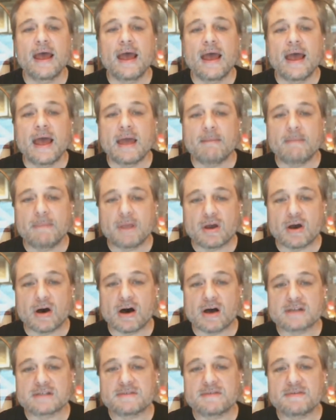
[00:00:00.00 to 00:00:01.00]
And
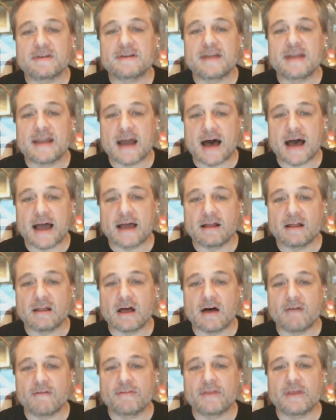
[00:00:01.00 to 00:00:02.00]
because of the denial
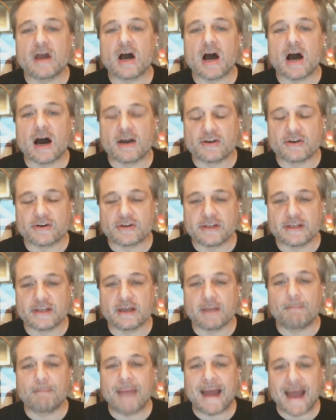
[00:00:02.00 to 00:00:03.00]
of the utterly
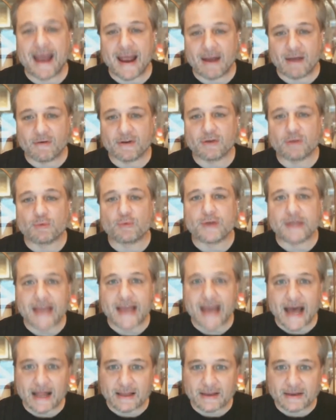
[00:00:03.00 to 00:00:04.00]
apparent
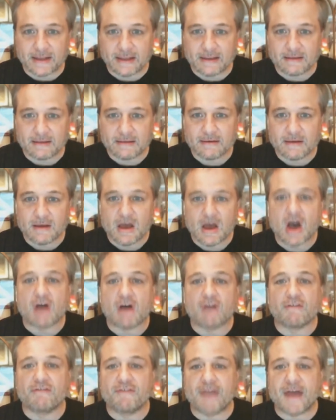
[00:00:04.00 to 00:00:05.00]
reality
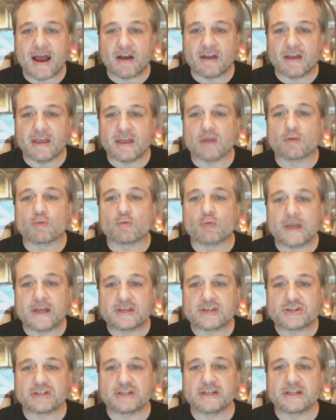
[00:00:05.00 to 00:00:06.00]
of varying
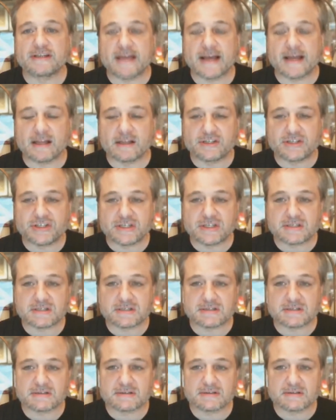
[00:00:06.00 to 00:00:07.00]
racial
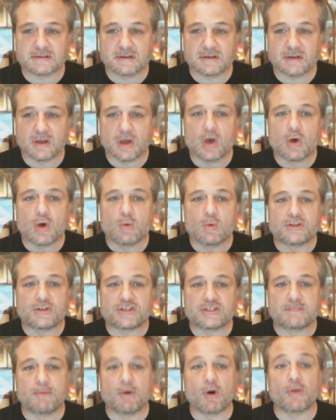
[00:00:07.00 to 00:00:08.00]
intelligence, which
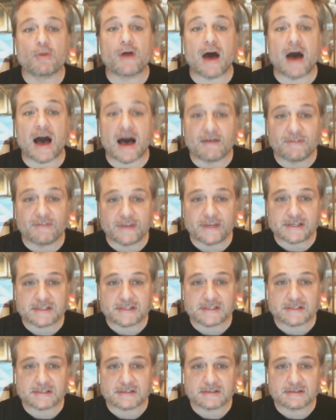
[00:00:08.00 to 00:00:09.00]
is both
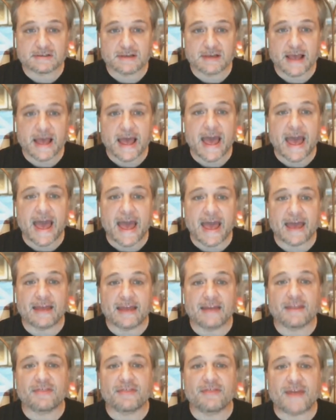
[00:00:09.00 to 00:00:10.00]
obvious
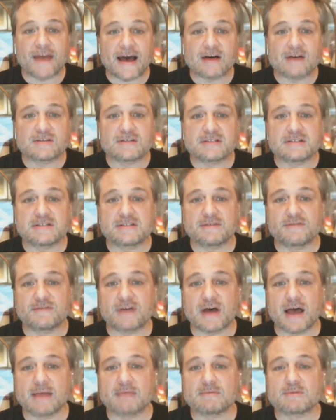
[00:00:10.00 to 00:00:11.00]
and thousands of
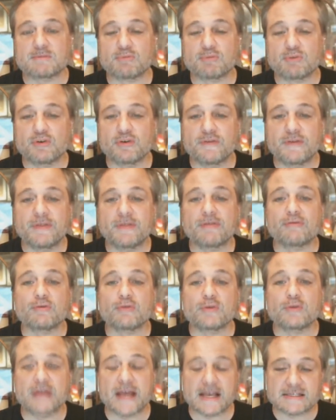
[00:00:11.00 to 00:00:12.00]
times proven
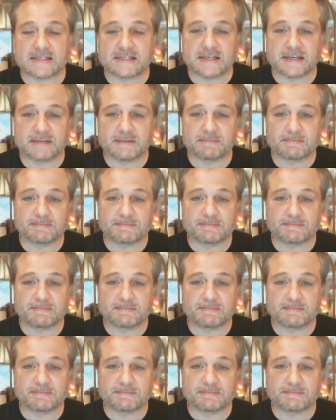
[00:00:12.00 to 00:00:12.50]
through testing,